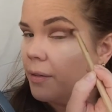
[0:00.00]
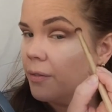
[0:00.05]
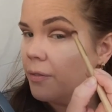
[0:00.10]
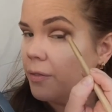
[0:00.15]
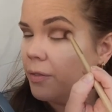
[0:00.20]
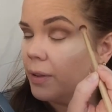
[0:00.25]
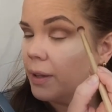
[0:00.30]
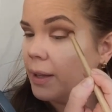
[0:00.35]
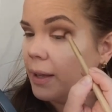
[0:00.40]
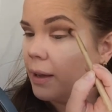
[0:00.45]

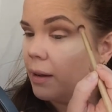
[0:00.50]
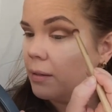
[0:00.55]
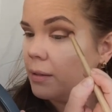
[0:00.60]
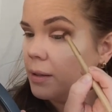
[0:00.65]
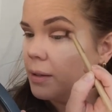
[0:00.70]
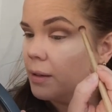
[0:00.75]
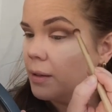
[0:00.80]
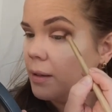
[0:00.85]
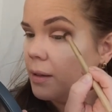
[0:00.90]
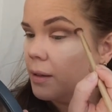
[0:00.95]
flick out
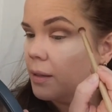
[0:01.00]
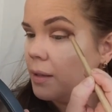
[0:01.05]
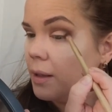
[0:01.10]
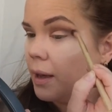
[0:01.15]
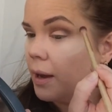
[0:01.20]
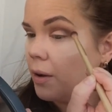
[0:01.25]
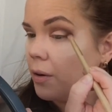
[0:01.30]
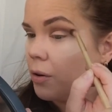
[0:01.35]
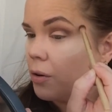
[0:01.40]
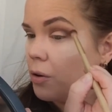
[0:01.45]
the
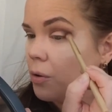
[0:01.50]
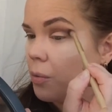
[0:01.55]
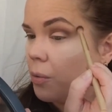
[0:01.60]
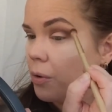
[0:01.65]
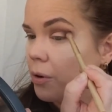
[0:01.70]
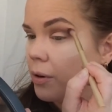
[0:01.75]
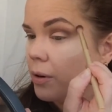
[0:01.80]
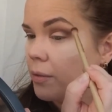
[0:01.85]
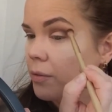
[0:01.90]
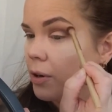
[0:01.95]
outer
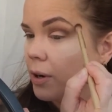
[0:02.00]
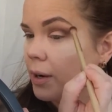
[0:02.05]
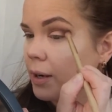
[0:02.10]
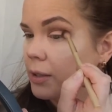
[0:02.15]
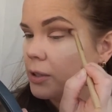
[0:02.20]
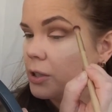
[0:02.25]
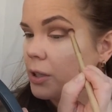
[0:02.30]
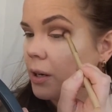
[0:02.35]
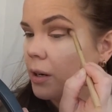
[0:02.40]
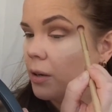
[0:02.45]
corner of your
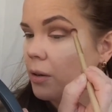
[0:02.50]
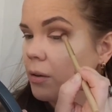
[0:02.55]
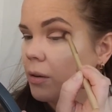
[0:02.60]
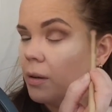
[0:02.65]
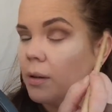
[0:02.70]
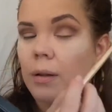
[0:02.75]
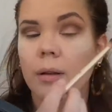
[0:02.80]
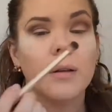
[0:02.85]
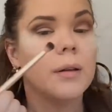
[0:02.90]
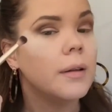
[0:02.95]
eyeshadow,
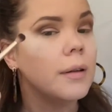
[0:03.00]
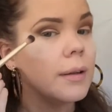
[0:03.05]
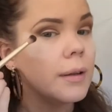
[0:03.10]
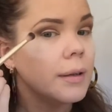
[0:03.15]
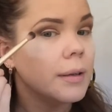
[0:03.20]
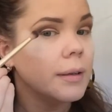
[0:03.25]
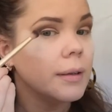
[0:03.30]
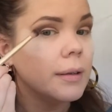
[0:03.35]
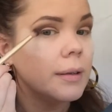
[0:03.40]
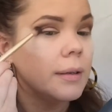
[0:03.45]

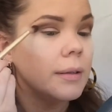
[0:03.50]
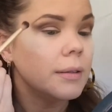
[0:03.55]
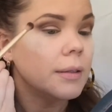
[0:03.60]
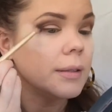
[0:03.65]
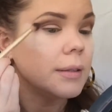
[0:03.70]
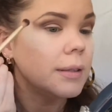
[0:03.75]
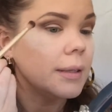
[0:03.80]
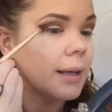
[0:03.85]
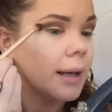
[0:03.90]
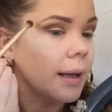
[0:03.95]

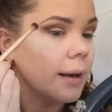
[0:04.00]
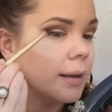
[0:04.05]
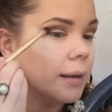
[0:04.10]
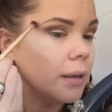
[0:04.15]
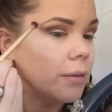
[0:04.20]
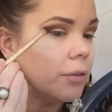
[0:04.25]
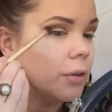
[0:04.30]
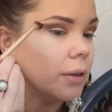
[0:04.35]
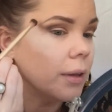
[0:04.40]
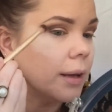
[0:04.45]
just to kind of
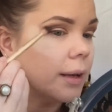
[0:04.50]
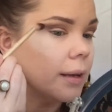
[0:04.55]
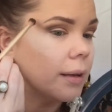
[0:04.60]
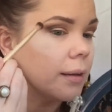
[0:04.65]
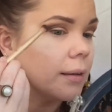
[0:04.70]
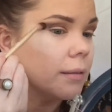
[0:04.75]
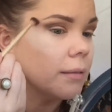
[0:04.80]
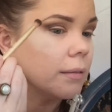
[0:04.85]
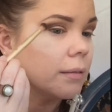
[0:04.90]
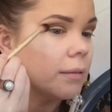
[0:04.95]
give you like
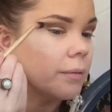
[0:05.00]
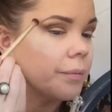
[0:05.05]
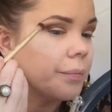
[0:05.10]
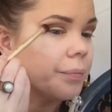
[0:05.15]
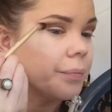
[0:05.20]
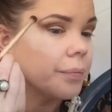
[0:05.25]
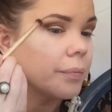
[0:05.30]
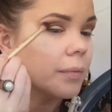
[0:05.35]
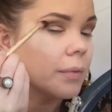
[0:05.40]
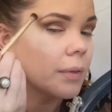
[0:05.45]

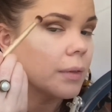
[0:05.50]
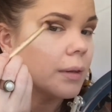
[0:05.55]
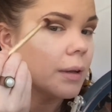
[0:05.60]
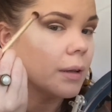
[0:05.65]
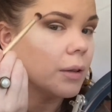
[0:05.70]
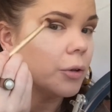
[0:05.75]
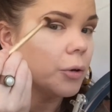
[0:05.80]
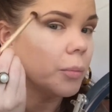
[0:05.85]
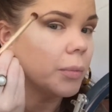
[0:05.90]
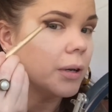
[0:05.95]
a
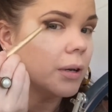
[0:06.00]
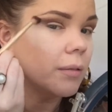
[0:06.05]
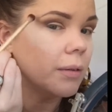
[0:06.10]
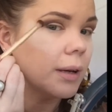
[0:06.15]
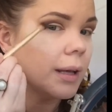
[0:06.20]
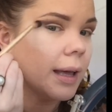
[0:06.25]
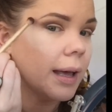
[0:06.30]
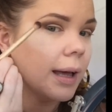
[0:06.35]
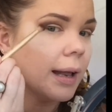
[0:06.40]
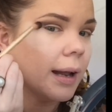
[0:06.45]
little bit of a
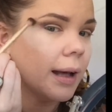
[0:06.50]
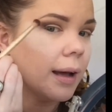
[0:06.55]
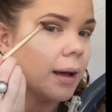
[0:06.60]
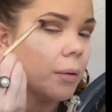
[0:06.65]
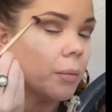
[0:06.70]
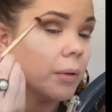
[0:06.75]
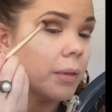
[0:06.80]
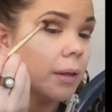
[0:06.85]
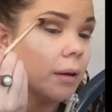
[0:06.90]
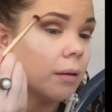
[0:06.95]
cat eye
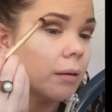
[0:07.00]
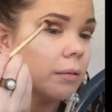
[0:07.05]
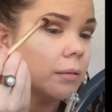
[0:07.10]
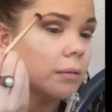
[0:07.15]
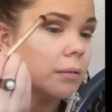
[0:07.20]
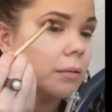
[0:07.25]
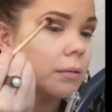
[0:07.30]
without